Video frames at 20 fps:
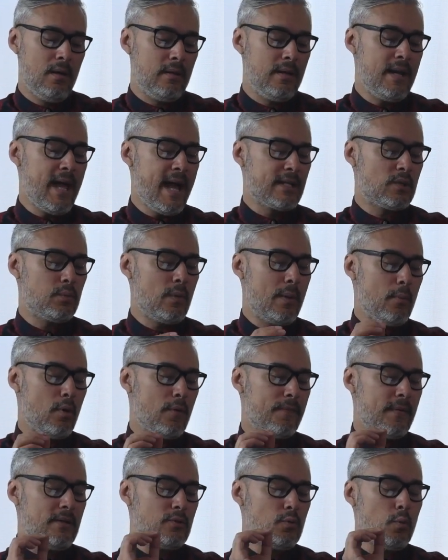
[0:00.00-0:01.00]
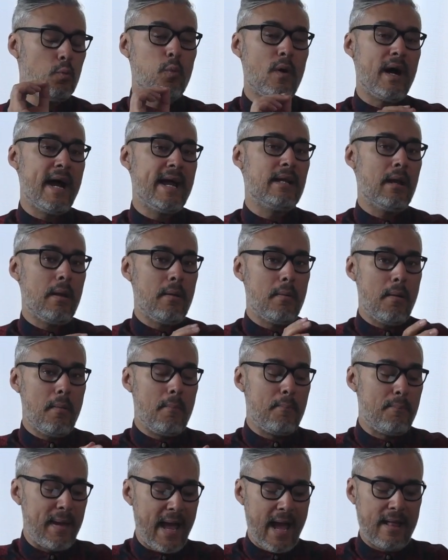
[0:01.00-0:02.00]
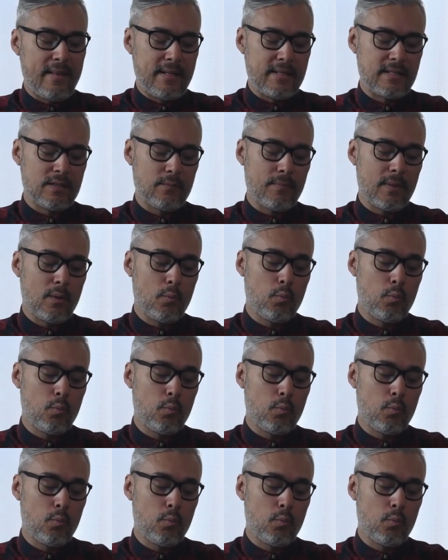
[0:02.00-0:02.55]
Next, we move into white balance.